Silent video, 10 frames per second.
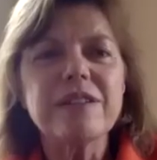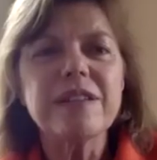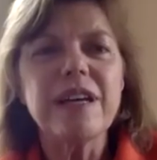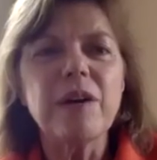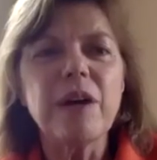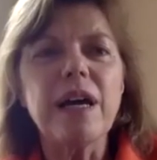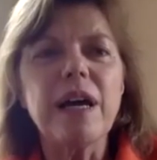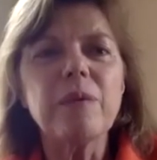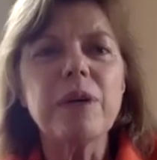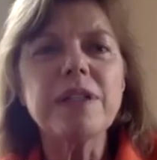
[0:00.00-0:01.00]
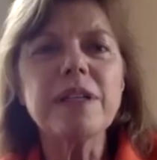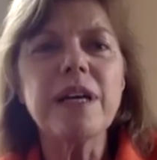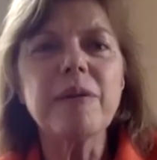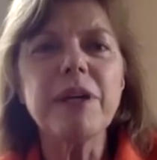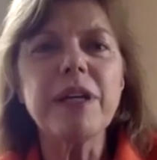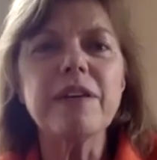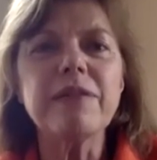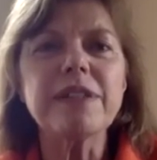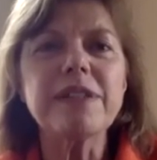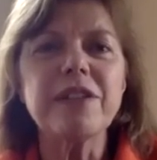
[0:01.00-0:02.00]
I wonder how many of
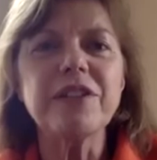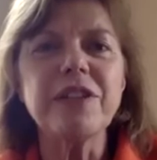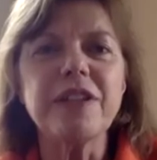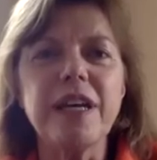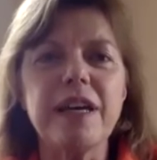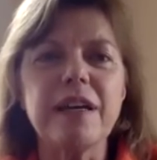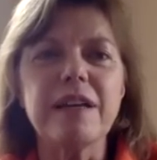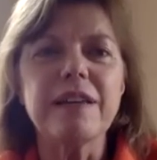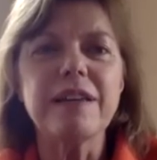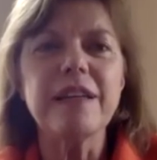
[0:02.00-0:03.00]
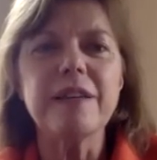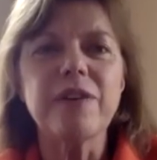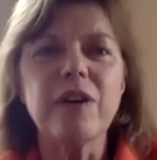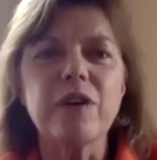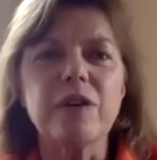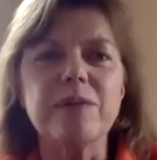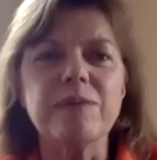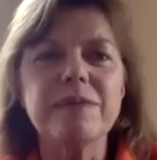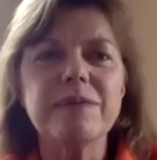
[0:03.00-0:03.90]
us here today think of home